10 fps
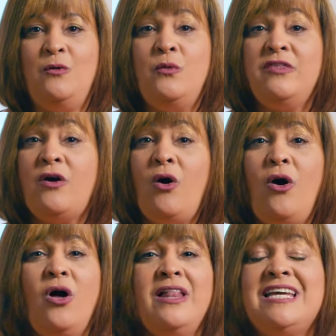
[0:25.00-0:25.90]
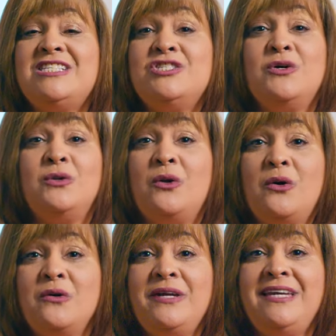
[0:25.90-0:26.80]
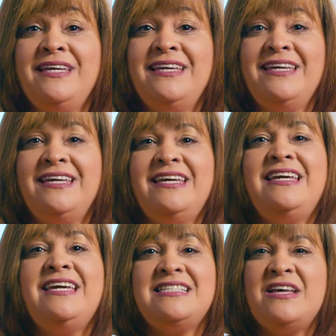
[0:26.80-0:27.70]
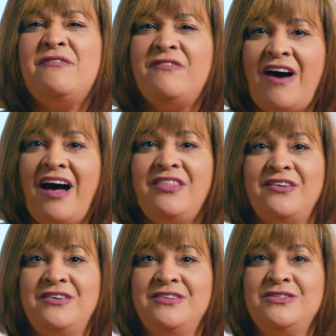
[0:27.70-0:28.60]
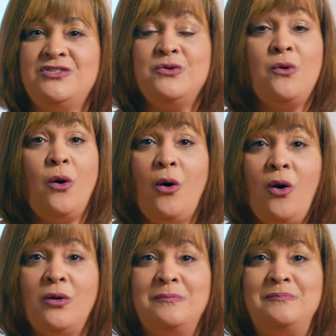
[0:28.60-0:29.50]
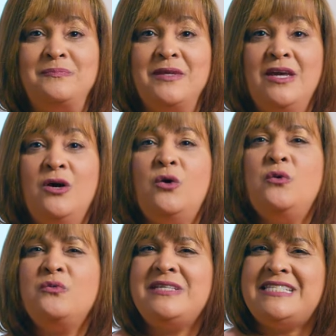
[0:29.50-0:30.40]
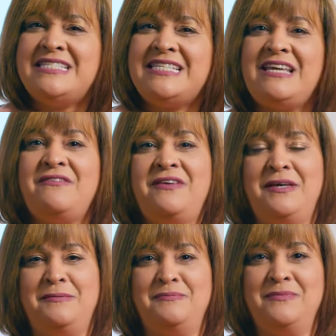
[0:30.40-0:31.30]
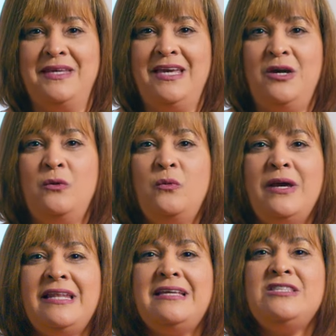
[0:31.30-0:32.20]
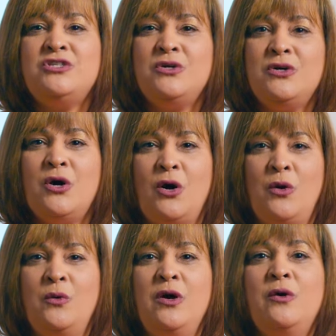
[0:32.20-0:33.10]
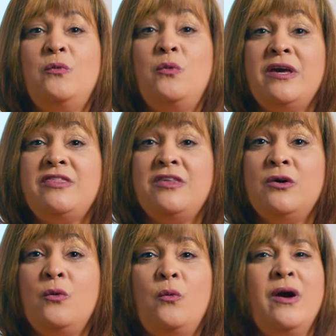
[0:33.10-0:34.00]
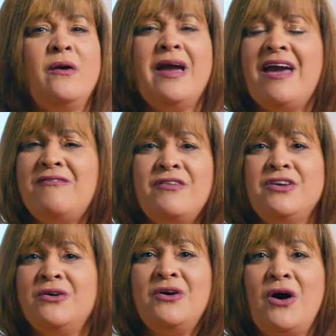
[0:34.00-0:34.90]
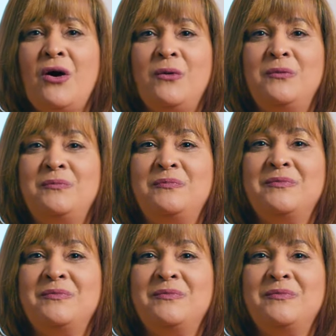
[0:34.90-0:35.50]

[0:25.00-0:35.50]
With all his glory, he is a father to all who receive him, willing to go with you wherever you go.